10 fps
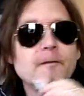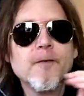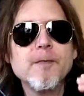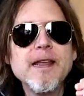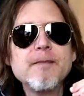
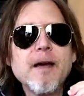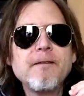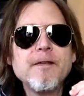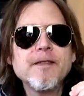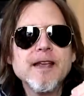For me, my
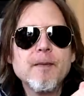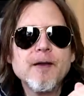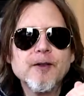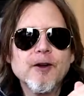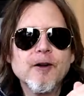favorite thing
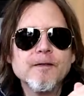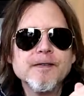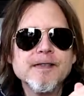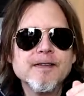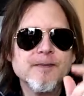about the curve
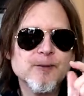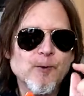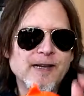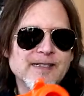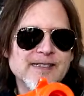system is
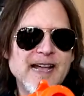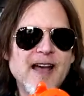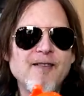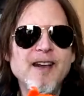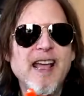when it's
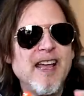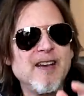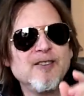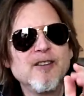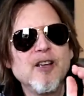down
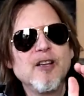and